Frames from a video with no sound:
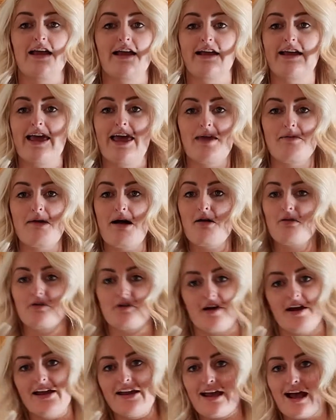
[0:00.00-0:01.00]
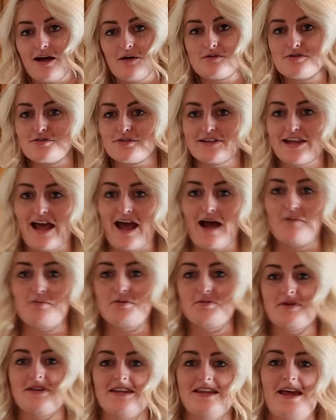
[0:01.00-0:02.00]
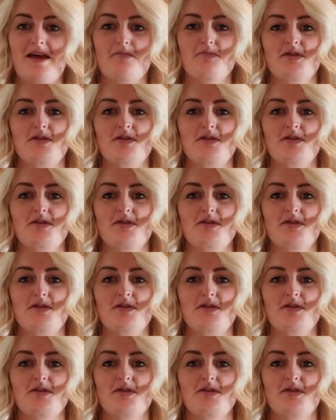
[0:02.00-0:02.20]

came out great. I was really happy with it,